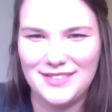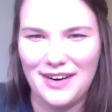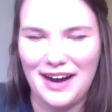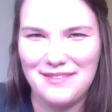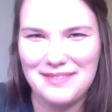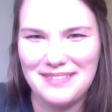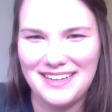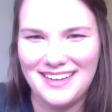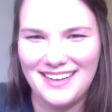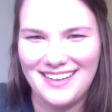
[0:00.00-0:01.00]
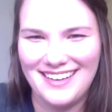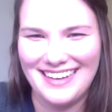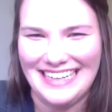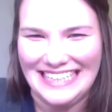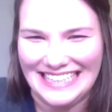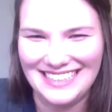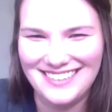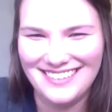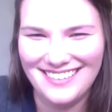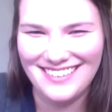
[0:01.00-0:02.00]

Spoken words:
If you are enjoying the